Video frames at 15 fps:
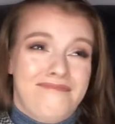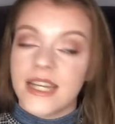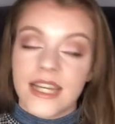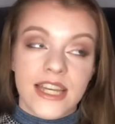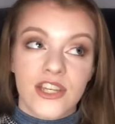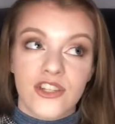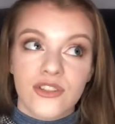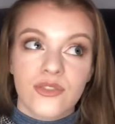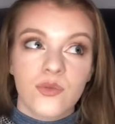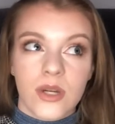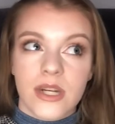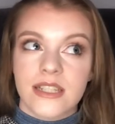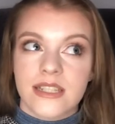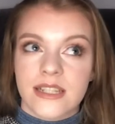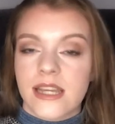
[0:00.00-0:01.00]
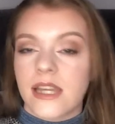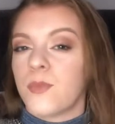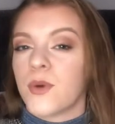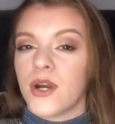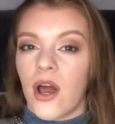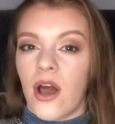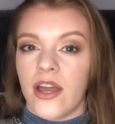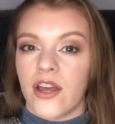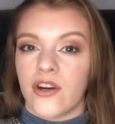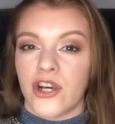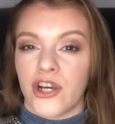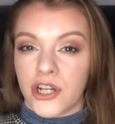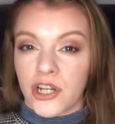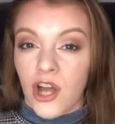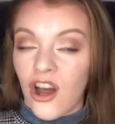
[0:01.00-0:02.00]
He just wanted to keep an eye on
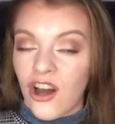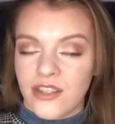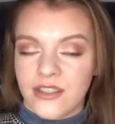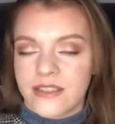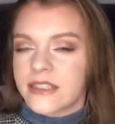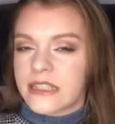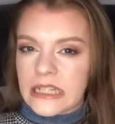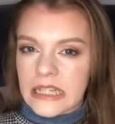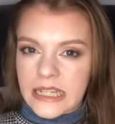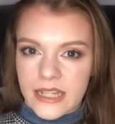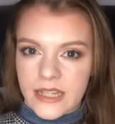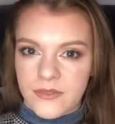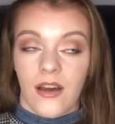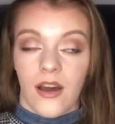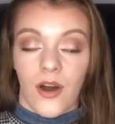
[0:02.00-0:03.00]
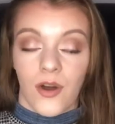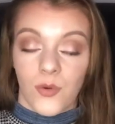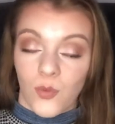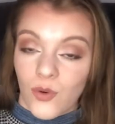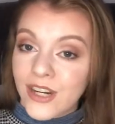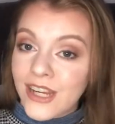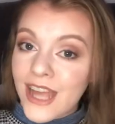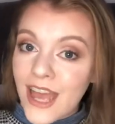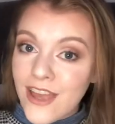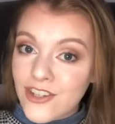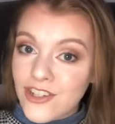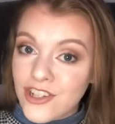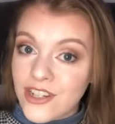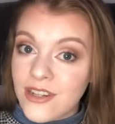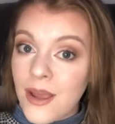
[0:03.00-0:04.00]
her constantly. On one
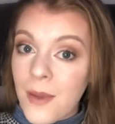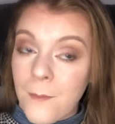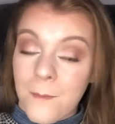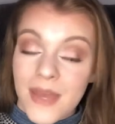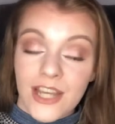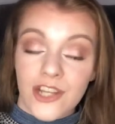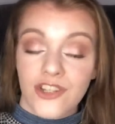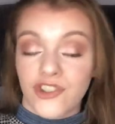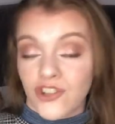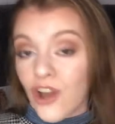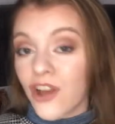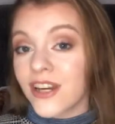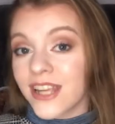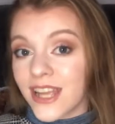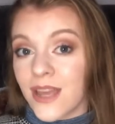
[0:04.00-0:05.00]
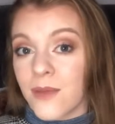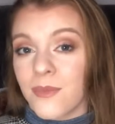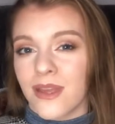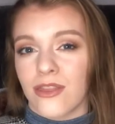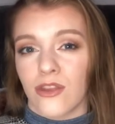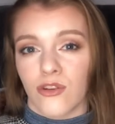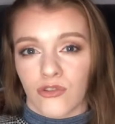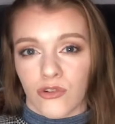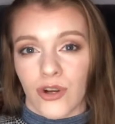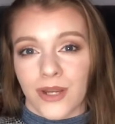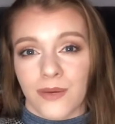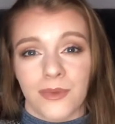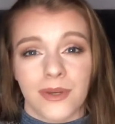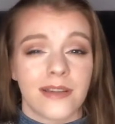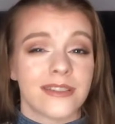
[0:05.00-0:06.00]
occasion, Mick shot Kim in the
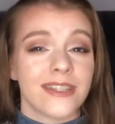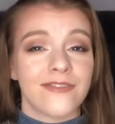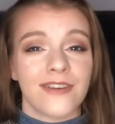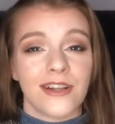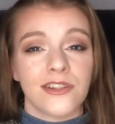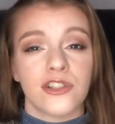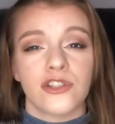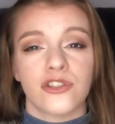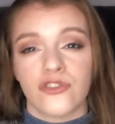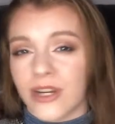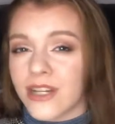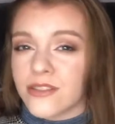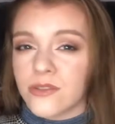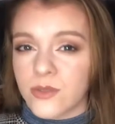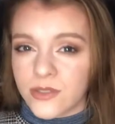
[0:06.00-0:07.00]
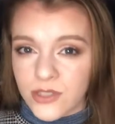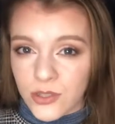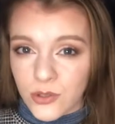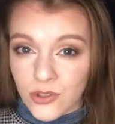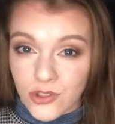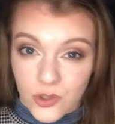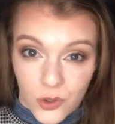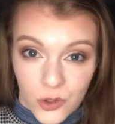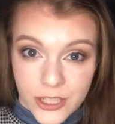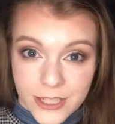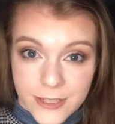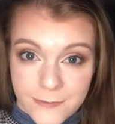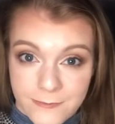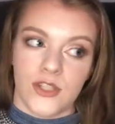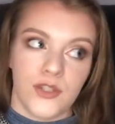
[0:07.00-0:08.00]
groin because he felt her dress was too short.
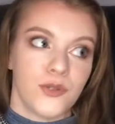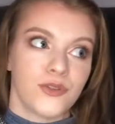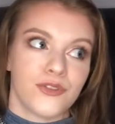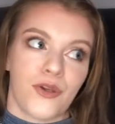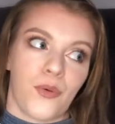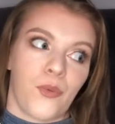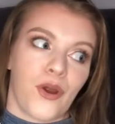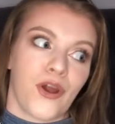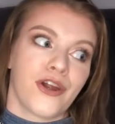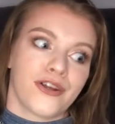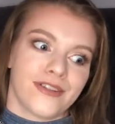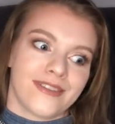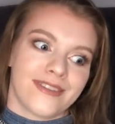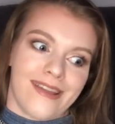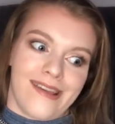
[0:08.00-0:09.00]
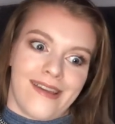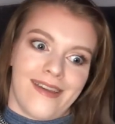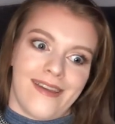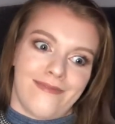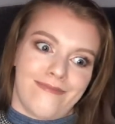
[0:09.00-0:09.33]
Use your words, like.